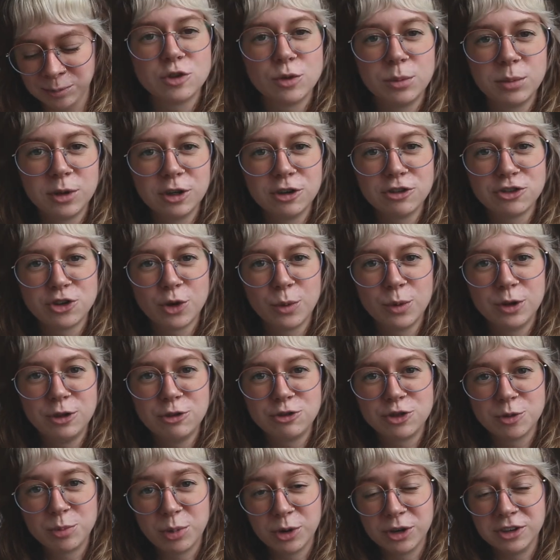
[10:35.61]
So I'm gonna show what you
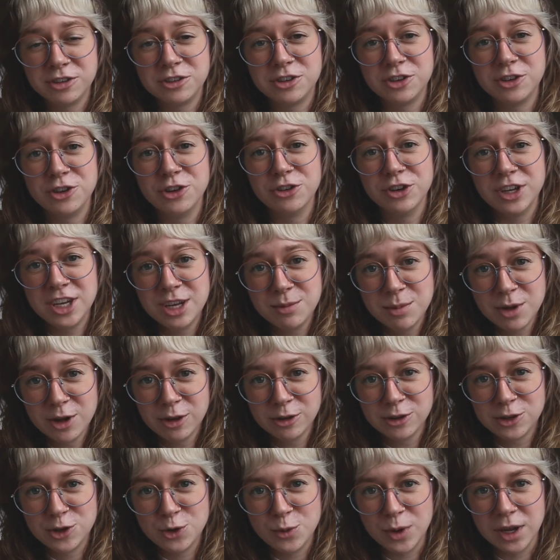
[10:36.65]
should put into your
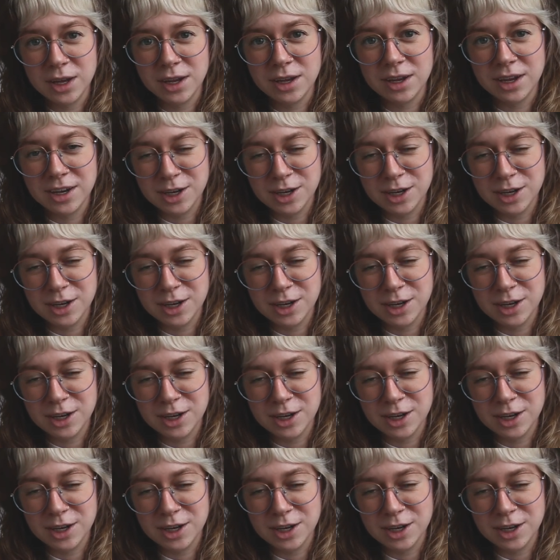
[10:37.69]
email to a